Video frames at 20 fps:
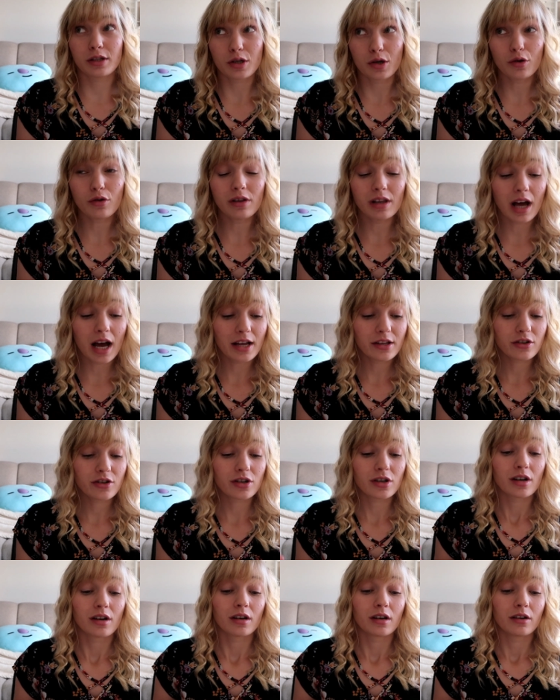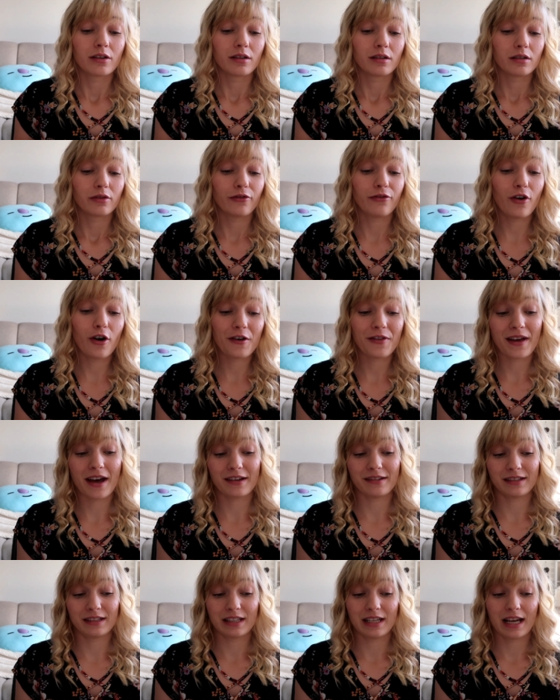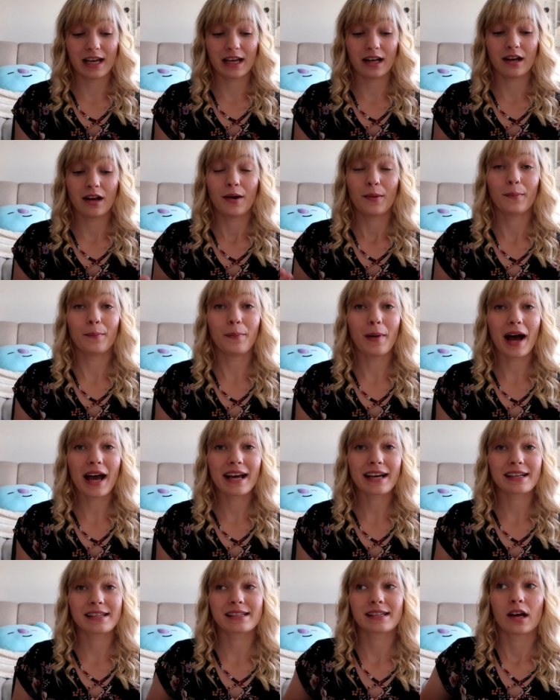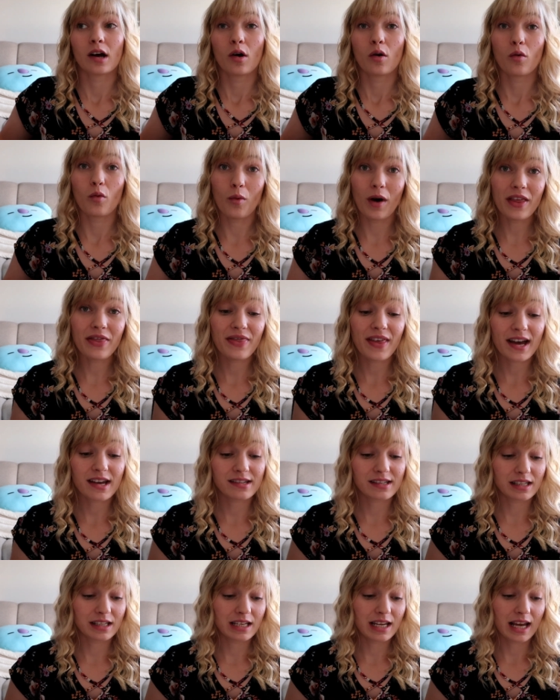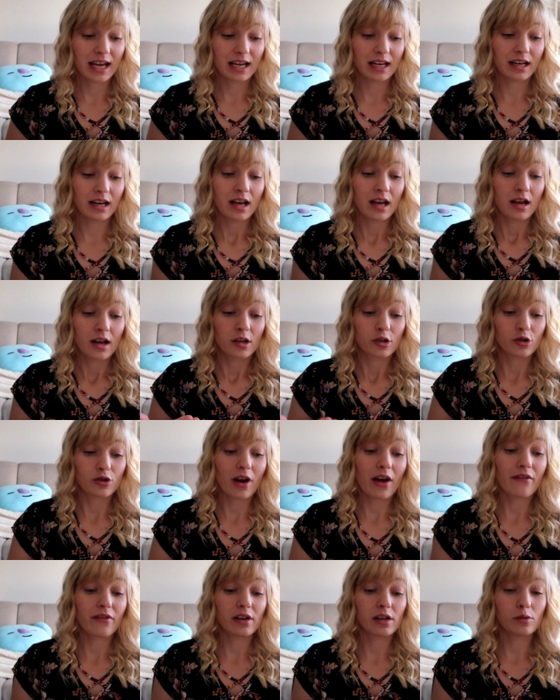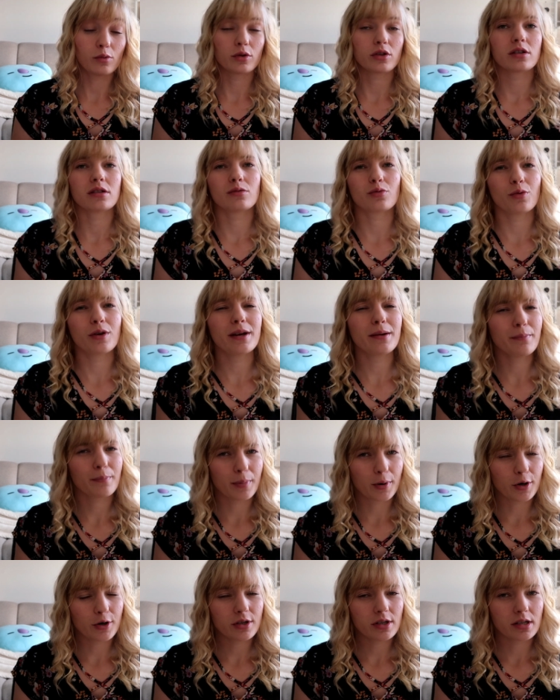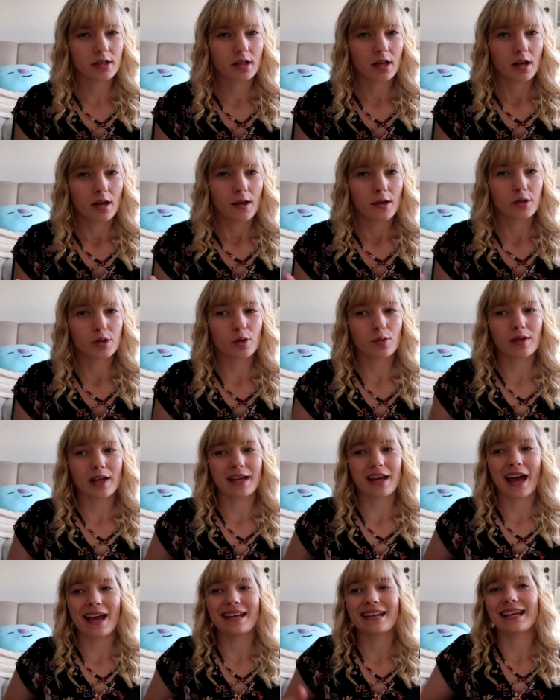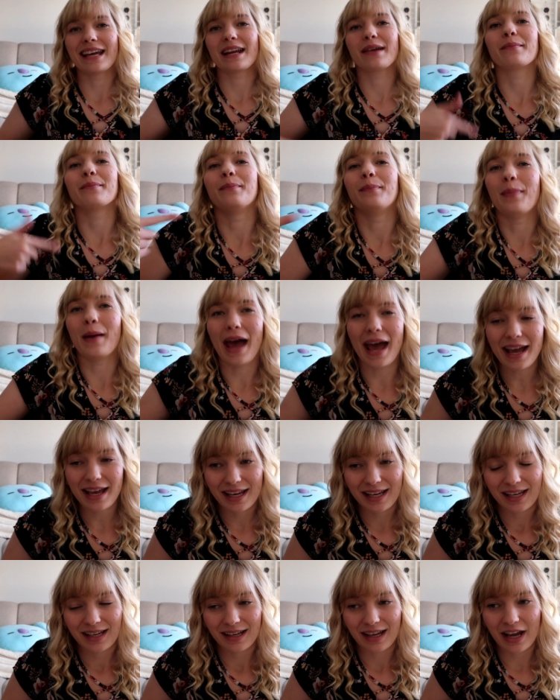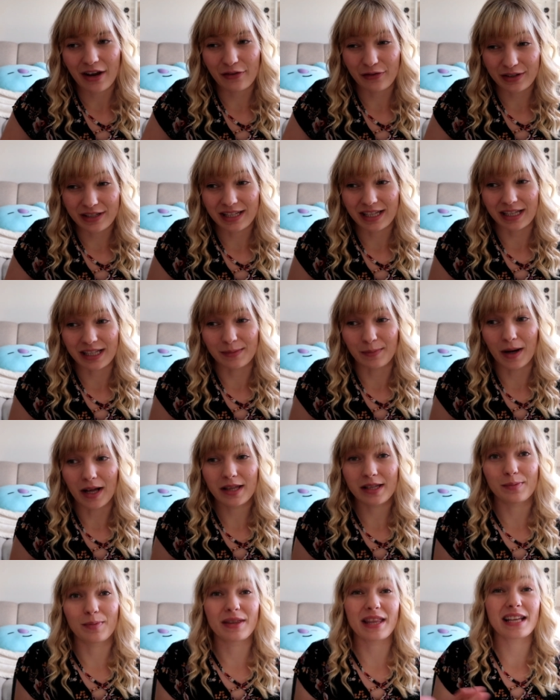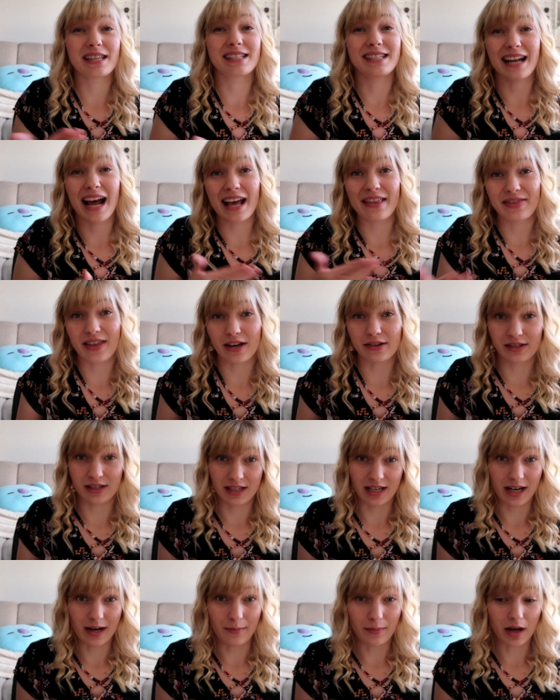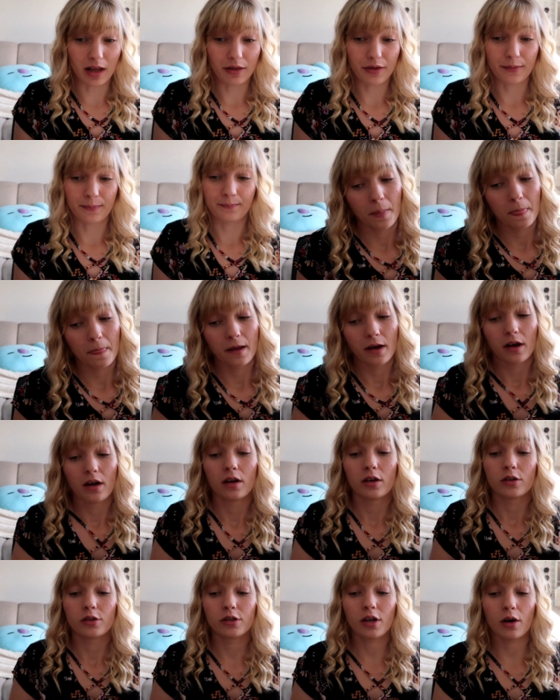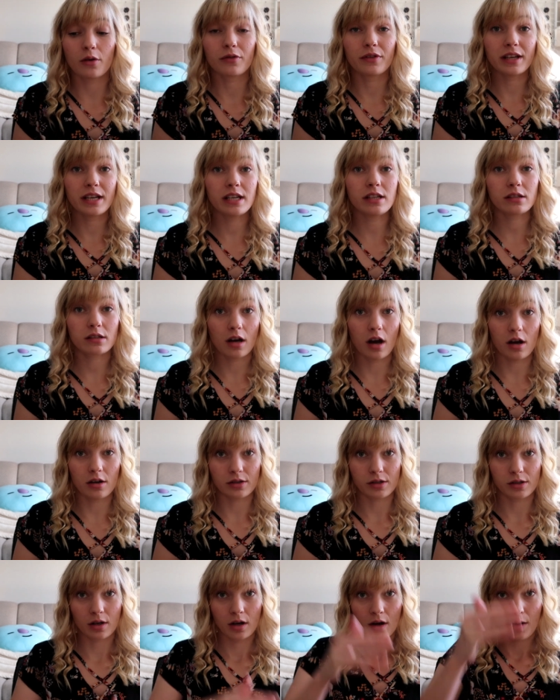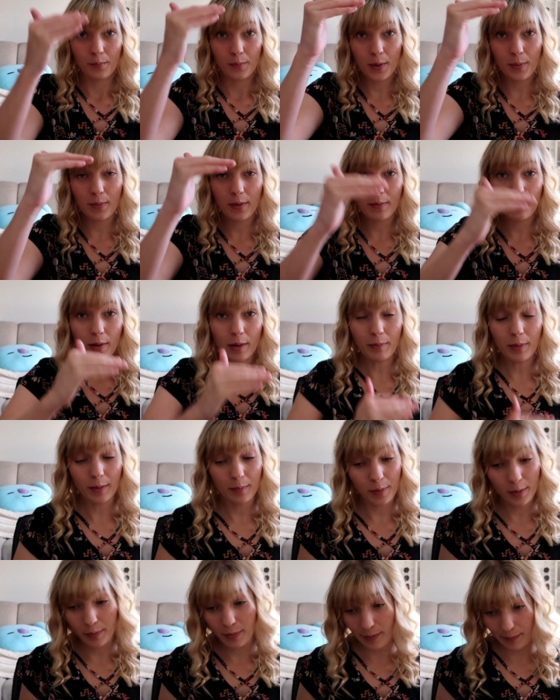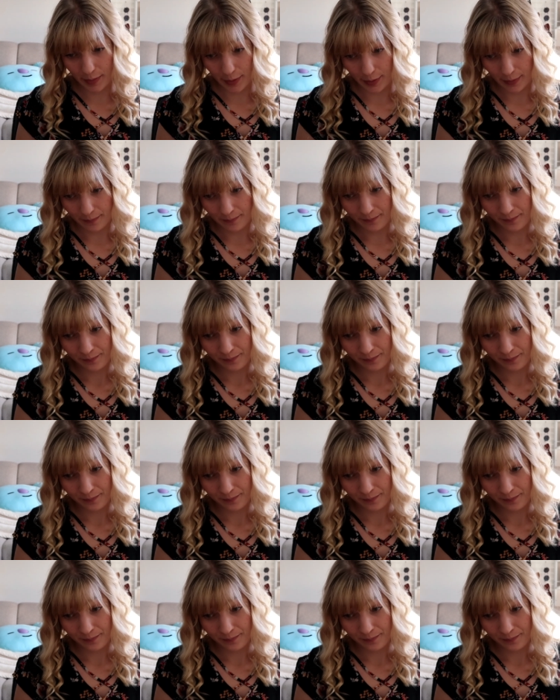school lunch, 4,000 yen. Bikes, 1,000 yen. Travel, which is reimbursed, so like I get it back every six months, but that's 9,000 yen a month. So these costs boop, boop, boop, boop, boop, boop, boop,